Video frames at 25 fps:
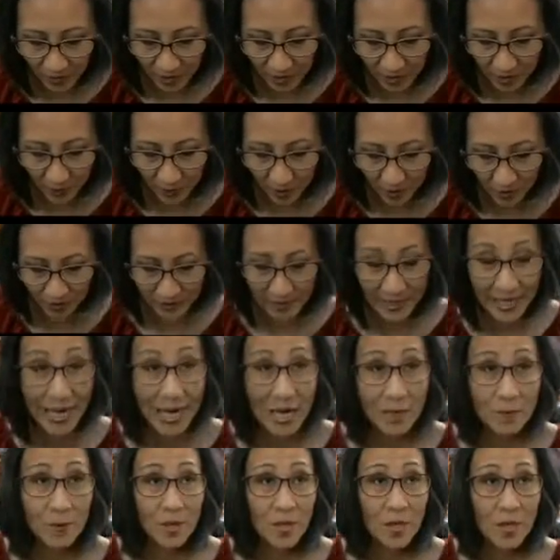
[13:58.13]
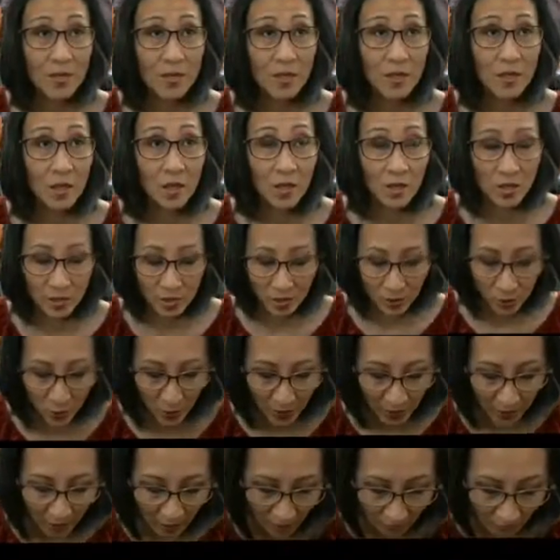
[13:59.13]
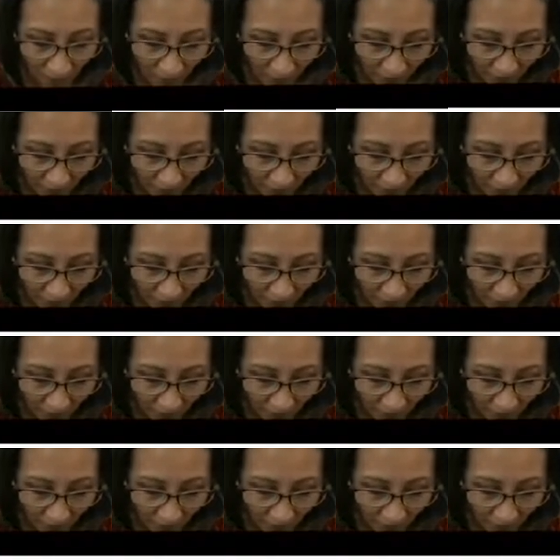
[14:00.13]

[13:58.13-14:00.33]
small dap on a large well.